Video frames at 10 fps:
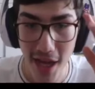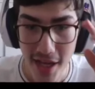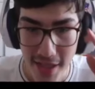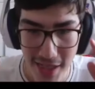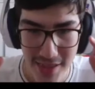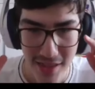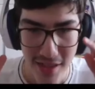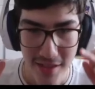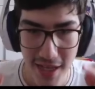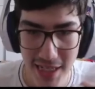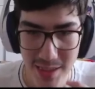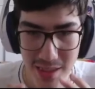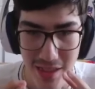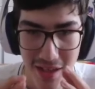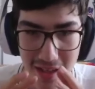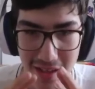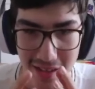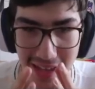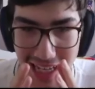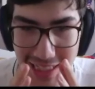Yes. Hey, yes. No.
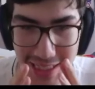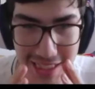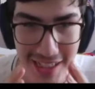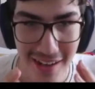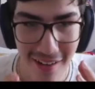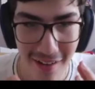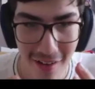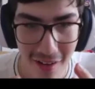Yes.